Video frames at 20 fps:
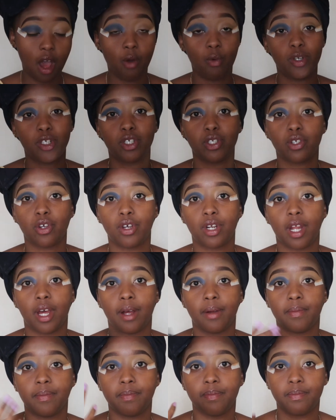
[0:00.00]
and we're just
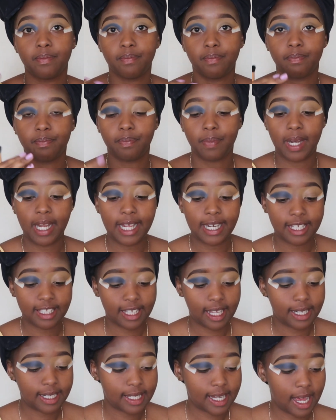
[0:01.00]
gonna blend
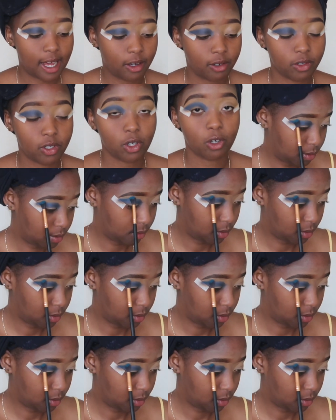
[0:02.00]
that out.